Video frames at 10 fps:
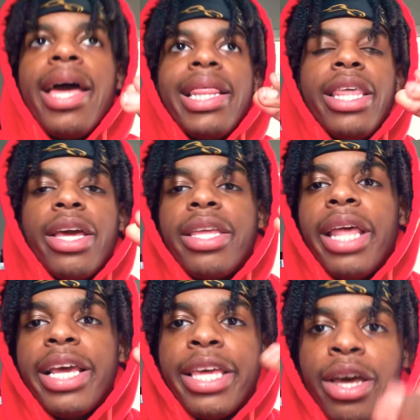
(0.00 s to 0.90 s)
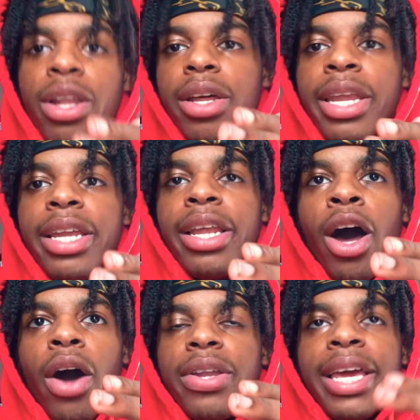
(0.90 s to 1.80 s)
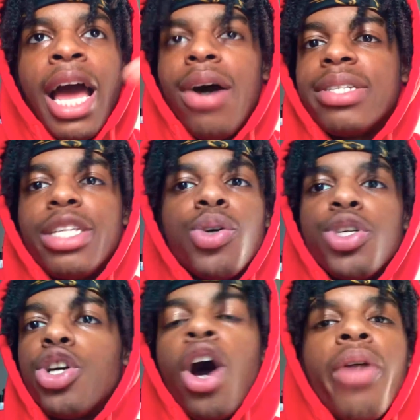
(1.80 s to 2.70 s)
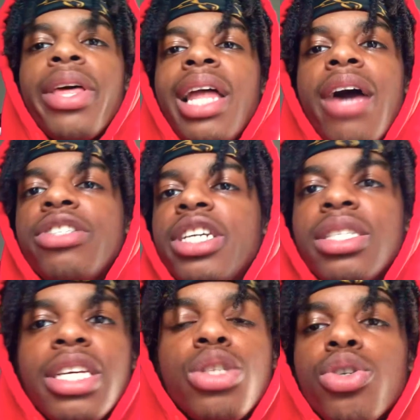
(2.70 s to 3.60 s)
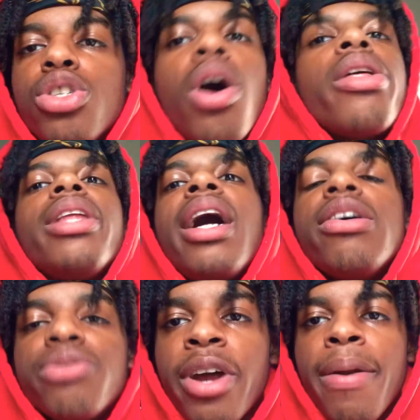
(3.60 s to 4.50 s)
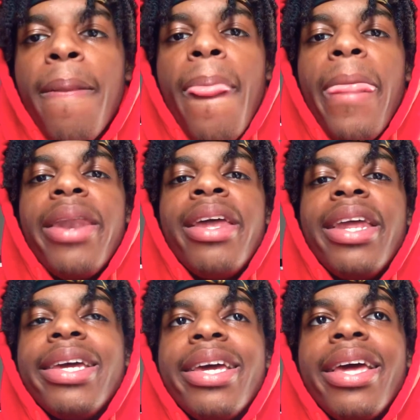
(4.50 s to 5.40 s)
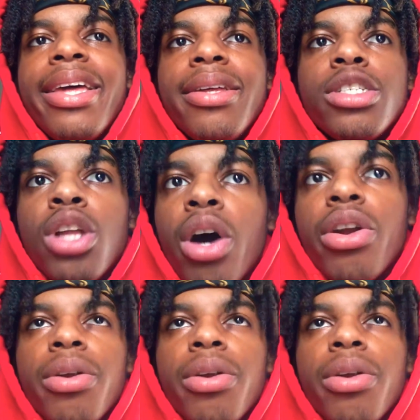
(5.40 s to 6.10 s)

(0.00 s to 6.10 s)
they they kill it they uh, the cows get tortured all their lives chickens get tortured all their lives right and then they get slaughtered